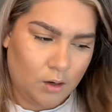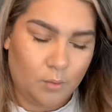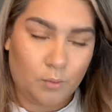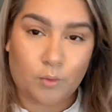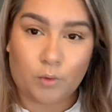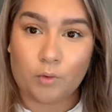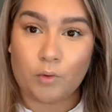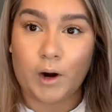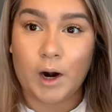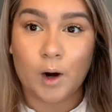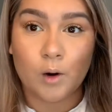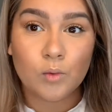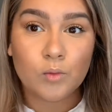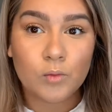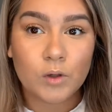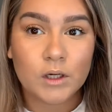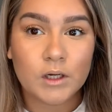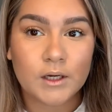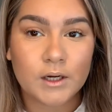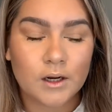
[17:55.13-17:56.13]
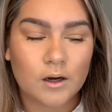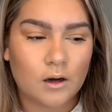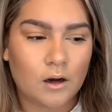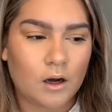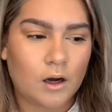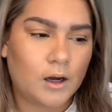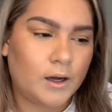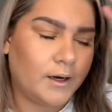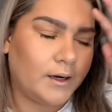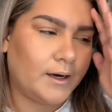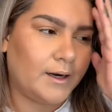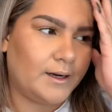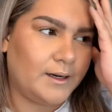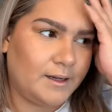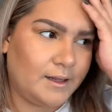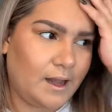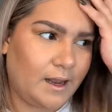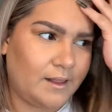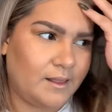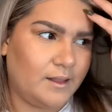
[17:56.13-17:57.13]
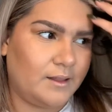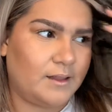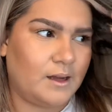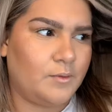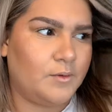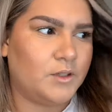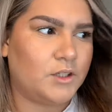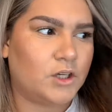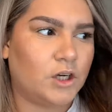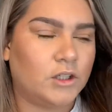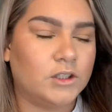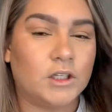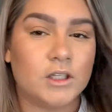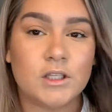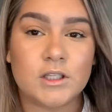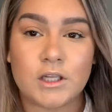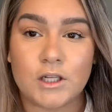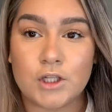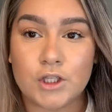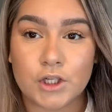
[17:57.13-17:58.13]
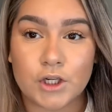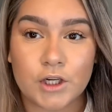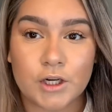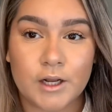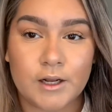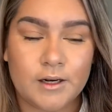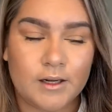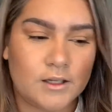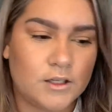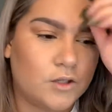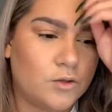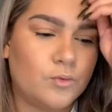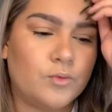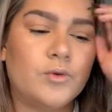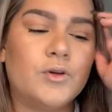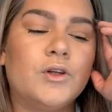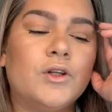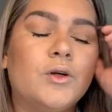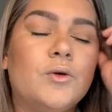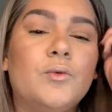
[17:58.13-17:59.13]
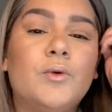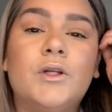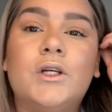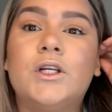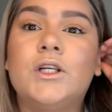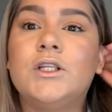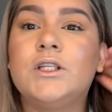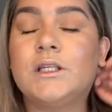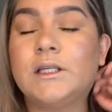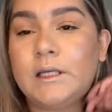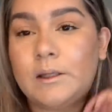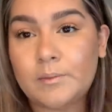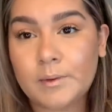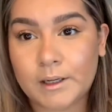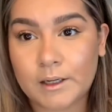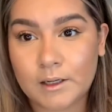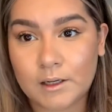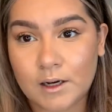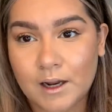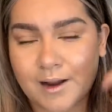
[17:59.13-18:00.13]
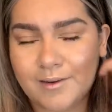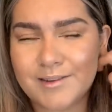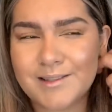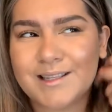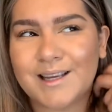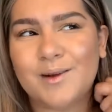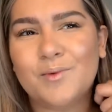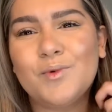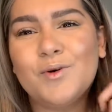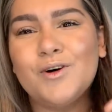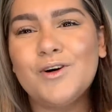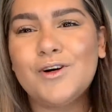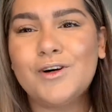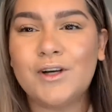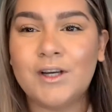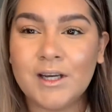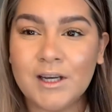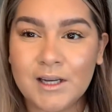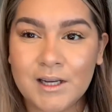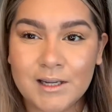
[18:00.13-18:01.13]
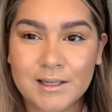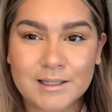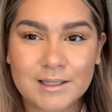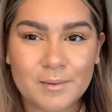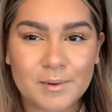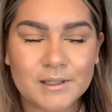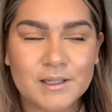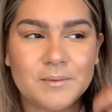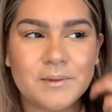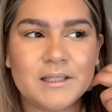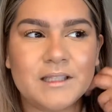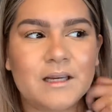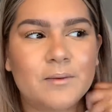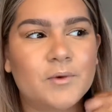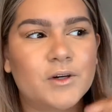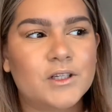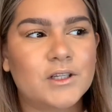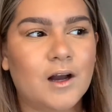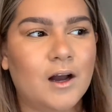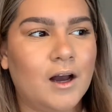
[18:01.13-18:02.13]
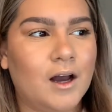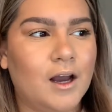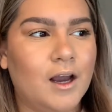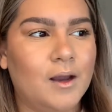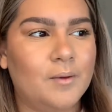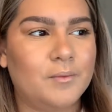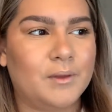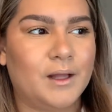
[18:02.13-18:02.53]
brown one on. And I think that one's called Uncensored. And it's really, really deep. And I was like, well, it's about to be summertime.